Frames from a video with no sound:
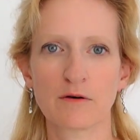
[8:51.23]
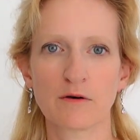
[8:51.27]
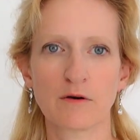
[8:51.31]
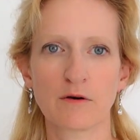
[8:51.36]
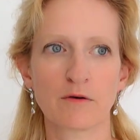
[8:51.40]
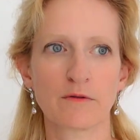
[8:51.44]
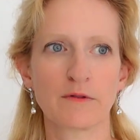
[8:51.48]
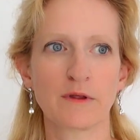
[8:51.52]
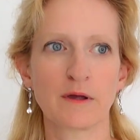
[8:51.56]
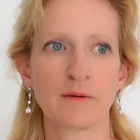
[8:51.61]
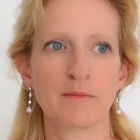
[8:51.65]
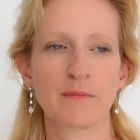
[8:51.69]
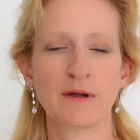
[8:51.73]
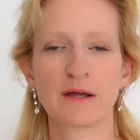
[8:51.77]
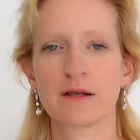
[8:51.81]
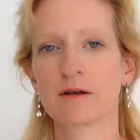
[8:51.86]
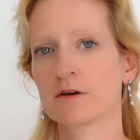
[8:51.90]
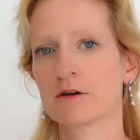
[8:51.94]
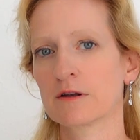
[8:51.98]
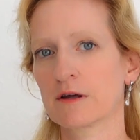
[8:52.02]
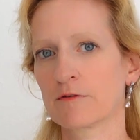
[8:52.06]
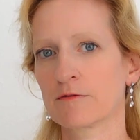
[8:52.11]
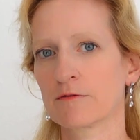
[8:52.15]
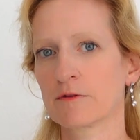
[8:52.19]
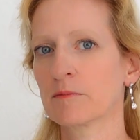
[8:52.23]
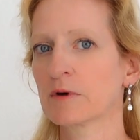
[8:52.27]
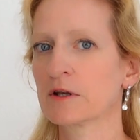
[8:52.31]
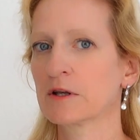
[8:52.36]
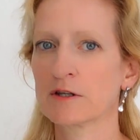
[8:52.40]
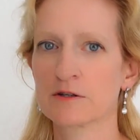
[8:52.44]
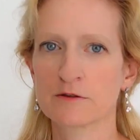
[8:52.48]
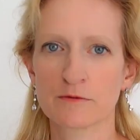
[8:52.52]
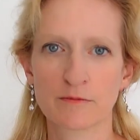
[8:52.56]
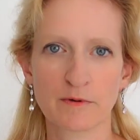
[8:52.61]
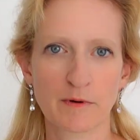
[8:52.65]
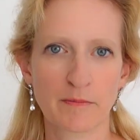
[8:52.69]
or they may not have the money
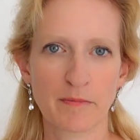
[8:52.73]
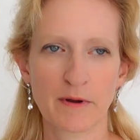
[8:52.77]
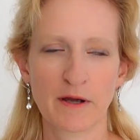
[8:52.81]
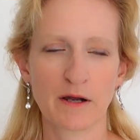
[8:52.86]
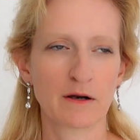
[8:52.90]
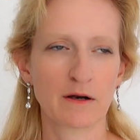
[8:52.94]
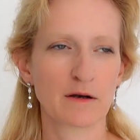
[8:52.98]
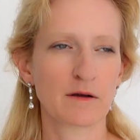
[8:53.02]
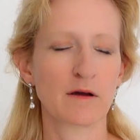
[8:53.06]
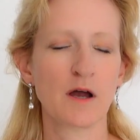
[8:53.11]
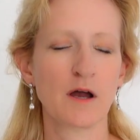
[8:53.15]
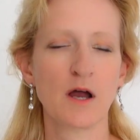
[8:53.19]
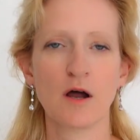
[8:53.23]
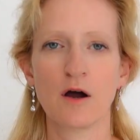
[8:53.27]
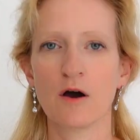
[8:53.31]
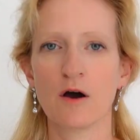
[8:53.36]
to prepare,